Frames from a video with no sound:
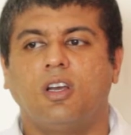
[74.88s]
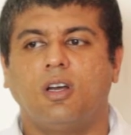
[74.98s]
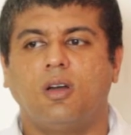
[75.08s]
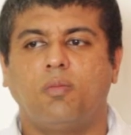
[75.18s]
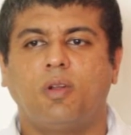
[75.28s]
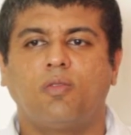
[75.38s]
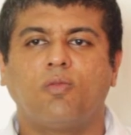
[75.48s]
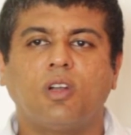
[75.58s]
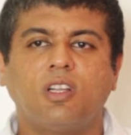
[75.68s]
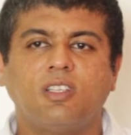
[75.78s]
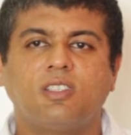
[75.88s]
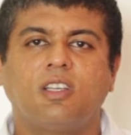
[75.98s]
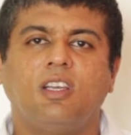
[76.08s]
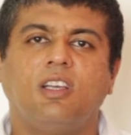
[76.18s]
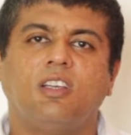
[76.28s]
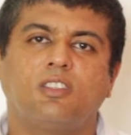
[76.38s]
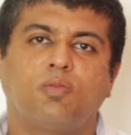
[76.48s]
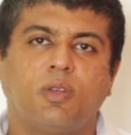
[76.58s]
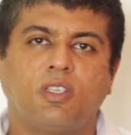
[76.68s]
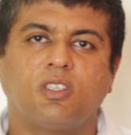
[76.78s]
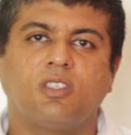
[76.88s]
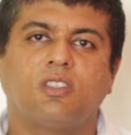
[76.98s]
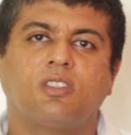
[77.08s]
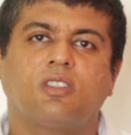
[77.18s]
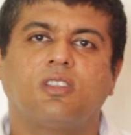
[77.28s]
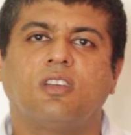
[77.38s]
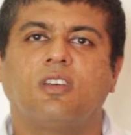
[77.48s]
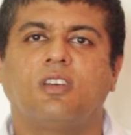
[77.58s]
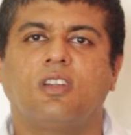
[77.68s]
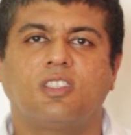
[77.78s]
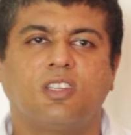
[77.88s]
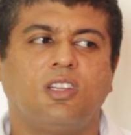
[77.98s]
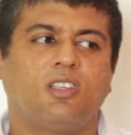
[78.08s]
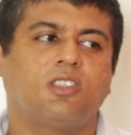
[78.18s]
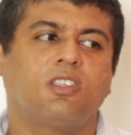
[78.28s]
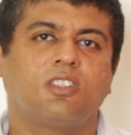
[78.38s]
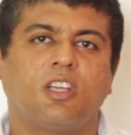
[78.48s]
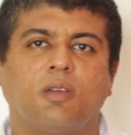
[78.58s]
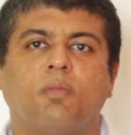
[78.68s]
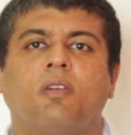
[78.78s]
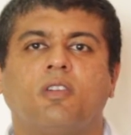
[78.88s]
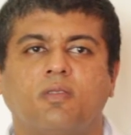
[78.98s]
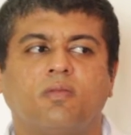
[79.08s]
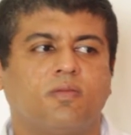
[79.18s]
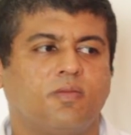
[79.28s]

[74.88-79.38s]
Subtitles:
but what is the key is patience, resilience and staying power.